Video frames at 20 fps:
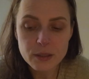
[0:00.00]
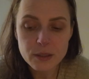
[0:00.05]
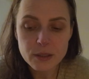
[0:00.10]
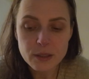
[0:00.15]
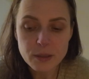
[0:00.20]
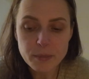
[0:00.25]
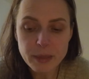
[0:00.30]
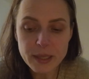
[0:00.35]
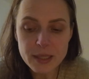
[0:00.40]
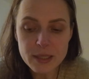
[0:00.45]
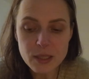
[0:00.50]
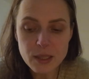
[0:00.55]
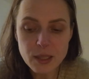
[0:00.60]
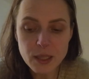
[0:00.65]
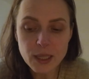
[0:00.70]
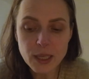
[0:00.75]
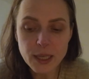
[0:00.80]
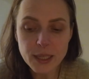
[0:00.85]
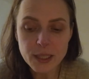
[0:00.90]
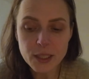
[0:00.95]
the best
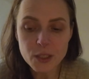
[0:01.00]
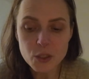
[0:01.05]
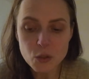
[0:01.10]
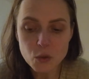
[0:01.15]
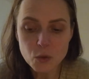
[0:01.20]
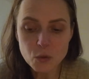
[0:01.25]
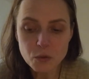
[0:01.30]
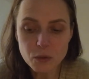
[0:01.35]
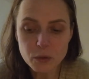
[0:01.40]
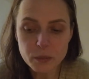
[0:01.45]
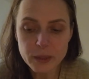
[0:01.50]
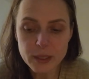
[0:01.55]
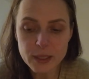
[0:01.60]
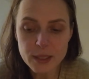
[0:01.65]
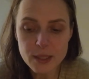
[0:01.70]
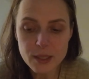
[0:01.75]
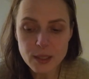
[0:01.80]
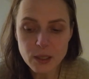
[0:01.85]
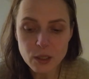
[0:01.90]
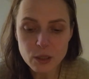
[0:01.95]
thing I can do for
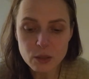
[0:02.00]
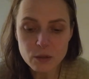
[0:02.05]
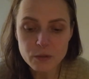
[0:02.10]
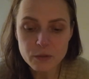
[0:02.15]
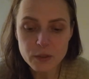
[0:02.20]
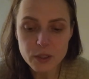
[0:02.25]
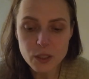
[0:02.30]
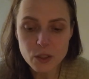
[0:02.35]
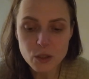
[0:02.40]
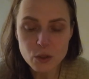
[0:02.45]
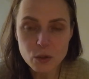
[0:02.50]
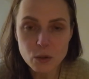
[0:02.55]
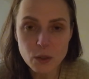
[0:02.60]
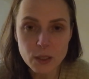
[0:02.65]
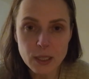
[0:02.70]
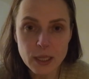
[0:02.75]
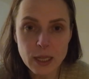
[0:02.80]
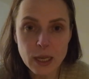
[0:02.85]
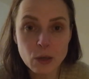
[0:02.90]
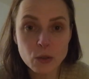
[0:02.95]
myself is to
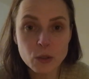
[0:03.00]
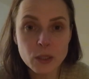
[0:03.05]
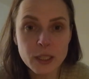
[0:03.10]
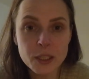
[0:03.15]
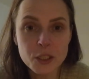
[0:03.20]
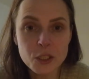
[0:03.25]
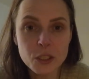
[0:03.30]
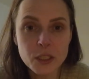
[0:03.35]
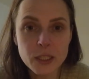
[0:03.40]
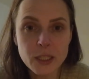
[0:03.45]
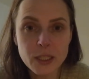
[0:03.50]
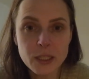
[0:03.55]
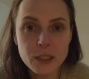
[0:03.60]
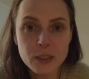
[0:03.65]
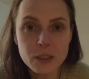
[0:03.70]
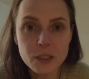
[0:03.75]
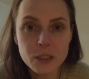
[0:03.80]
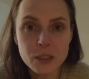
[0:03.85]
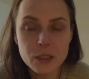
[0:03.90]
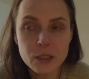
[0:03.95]
allow that
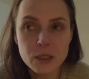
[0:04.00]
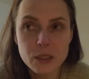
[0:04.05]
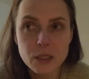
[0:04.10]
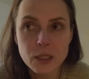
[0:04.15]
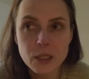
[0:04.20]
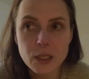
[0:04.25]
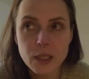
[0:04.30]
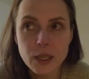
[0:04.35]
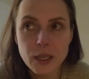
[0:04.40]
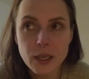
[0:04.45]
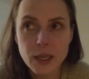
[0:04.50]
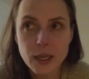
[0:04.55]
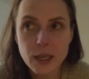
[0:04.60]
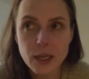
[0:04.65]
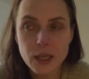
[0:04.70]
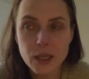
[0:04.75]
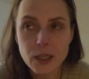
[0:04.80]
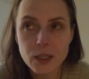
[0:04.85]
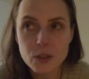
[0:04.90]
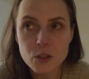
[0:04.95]
change
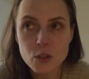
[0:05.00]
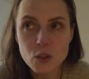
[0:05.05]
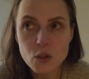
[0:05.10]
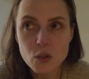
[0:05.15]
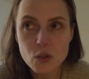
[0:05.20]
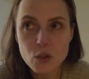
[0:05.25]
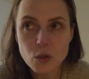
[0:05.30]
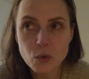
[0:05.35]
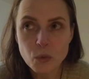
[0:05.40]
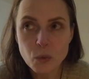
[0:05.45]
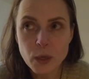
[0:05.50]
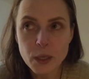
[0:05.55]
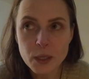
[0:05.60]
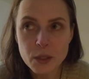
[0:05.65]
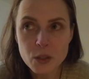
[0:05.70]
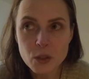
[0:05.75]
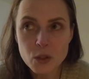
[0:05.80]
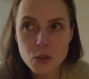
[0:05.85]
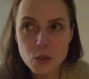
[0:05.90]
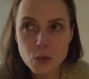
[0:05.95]
and to
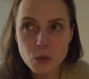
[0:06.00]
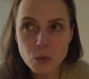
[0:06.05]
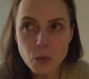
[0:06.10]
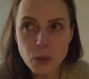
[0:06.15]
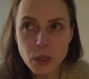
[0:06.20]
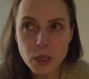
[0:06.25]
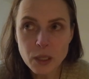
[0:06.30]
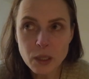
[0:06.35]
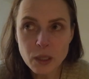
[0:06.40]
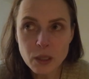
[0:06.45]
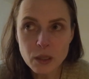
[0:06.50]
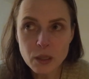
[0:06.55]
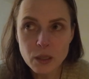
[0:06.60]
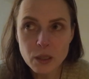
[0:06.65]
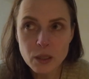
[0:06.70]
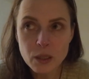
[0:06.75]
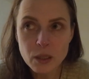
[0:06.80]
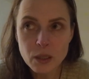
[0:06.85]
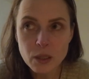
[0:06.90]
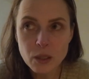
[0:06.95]
surrender to it,
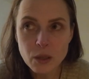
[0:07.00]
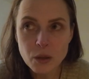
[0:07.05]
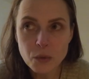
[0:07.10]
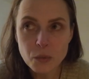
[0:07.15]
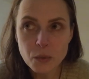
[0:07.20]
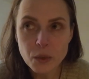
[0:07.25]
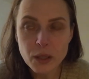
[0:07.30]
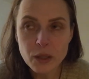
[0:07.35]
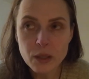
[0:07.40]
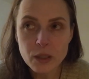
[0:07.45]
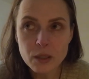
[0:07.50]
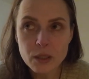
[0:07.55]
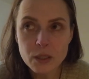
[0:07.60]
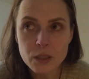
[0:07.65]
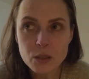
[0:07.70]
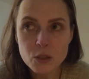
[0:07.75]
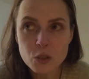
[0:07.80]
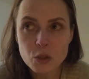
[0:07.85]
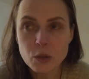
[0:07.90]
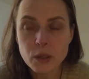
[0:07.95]
rather
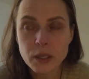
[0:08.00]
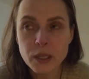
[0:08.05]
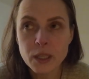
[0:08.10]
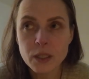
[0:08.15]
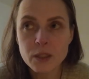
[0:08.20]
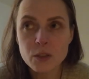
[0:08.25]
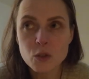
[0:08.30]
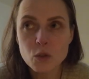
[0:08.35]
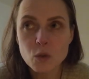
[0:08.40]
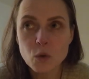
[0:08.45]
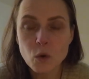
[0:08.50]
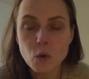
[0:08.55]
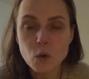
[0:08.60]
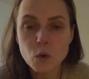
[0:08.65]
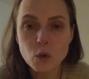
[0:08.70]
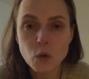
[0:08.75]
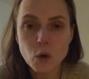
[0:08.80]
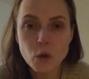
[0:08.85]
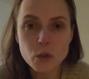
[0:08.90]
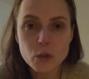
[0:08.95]
than trying to
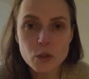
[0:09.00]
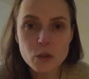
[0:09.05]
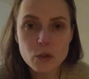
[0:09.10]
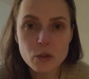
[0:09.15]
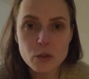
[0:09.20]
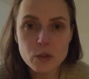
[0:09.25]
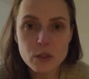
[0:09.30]
hold on to